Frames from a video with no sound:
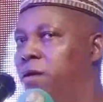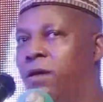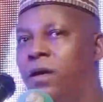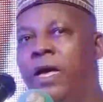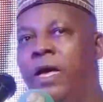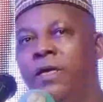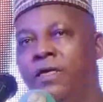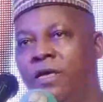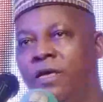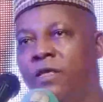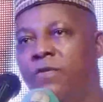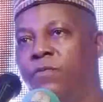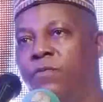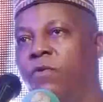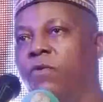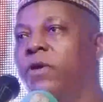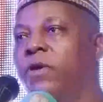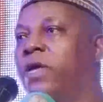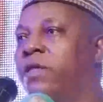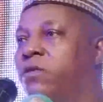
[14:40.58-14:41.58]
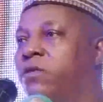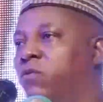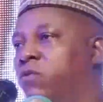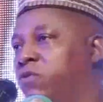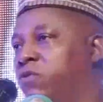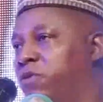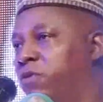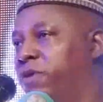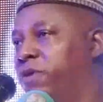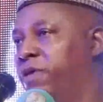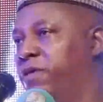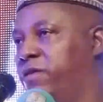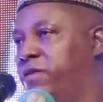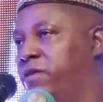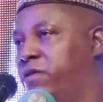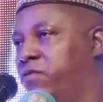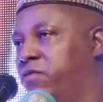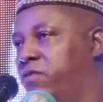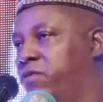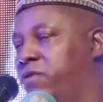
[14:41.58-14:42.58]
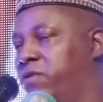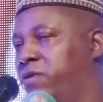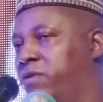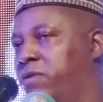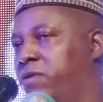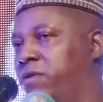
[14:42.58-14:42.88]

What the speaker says: I just spoke at the Gusau Institute.